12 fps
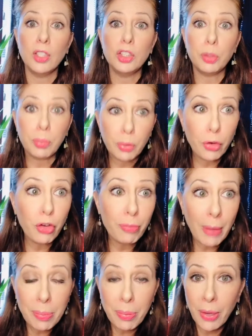to prove
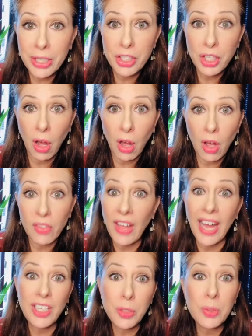my point to y'all
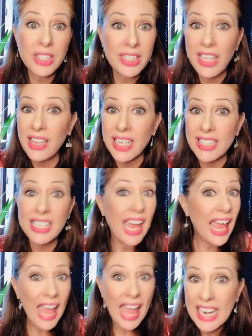that you will see this
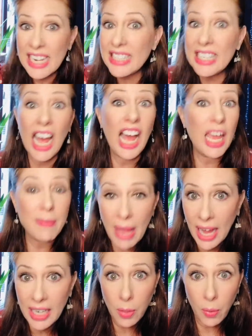anytime,
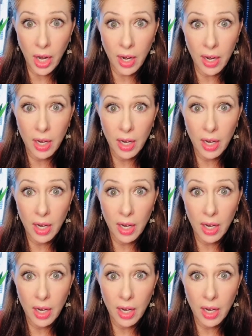anywhere.